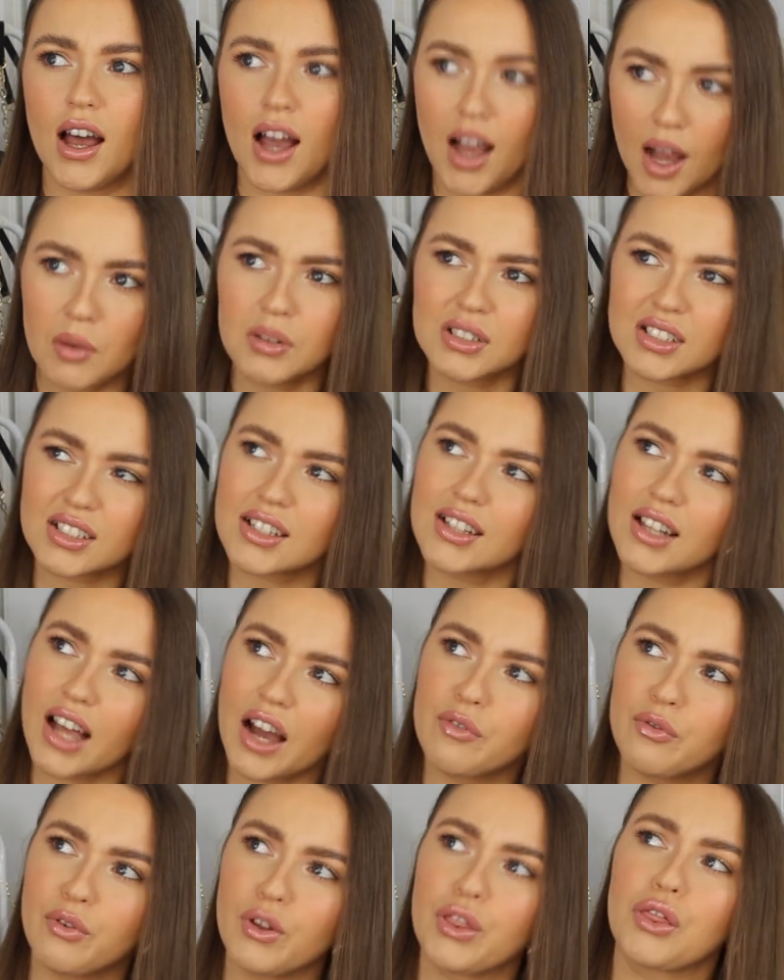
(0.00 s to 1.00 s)
I was
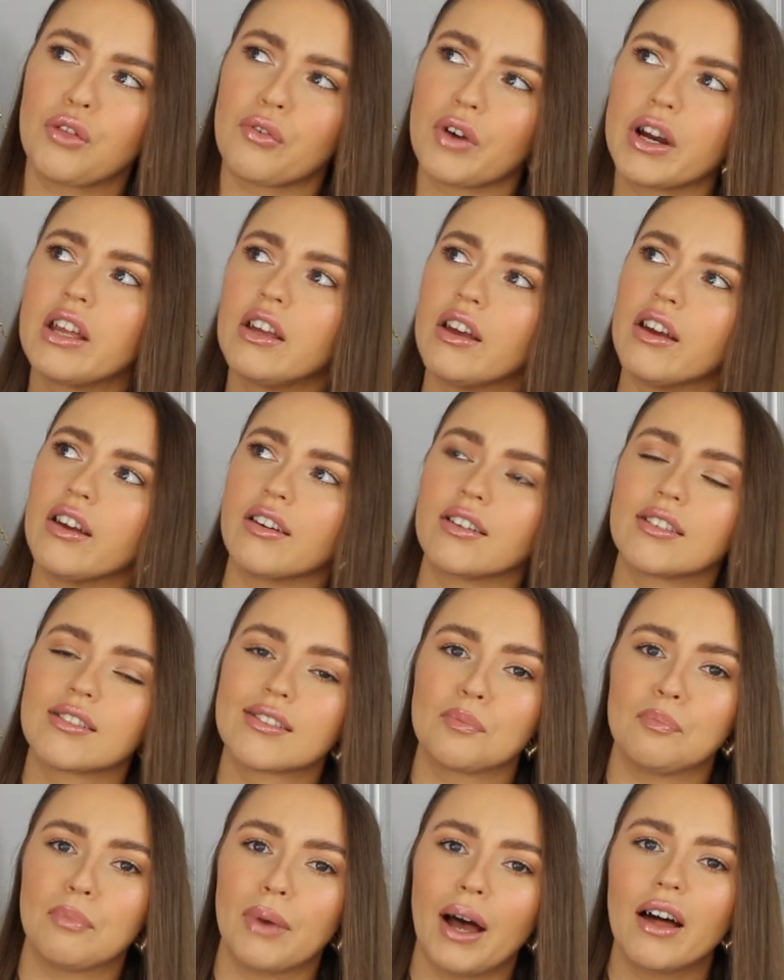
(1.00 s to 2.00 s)
alive for 3 years,
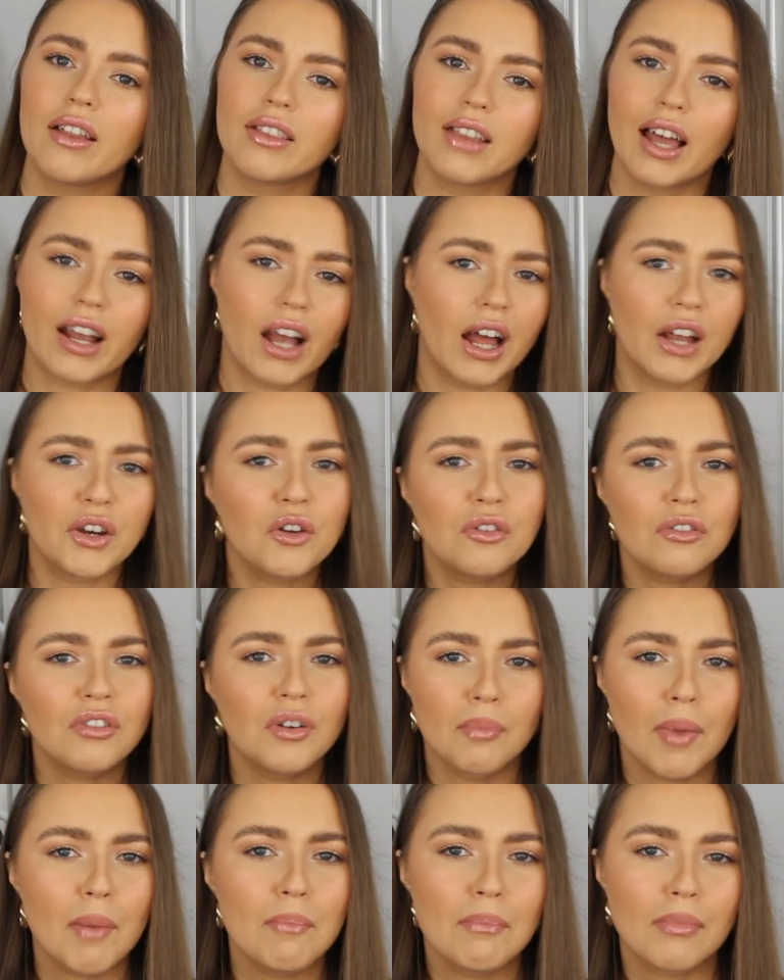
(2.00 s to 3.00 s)
but like, I don't
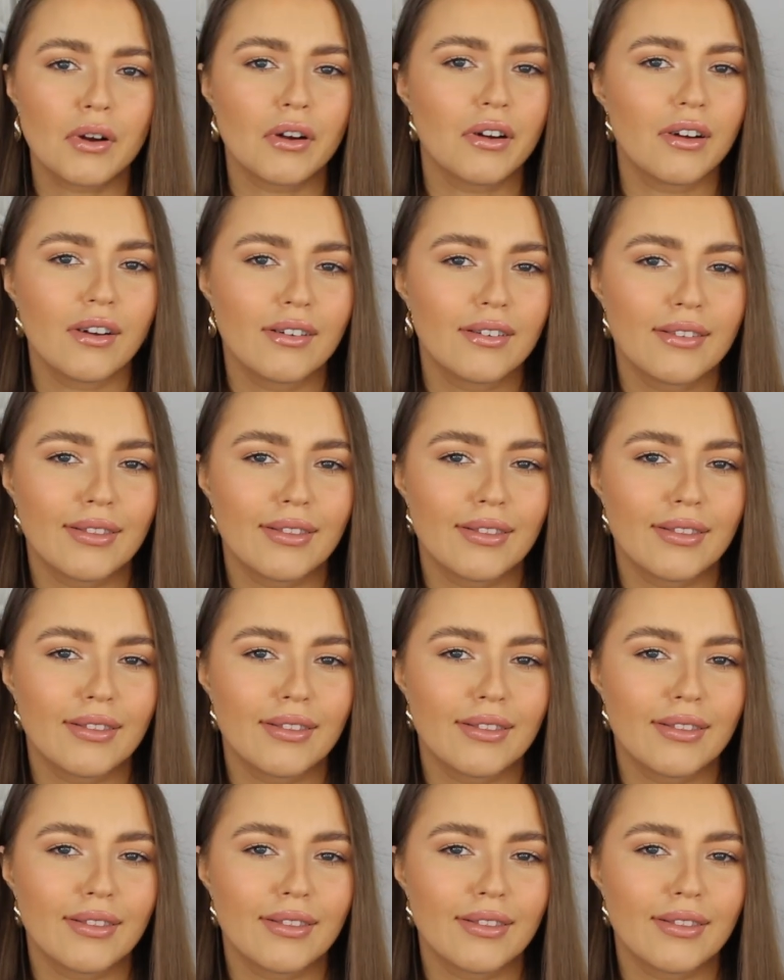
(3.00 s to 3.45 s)
remember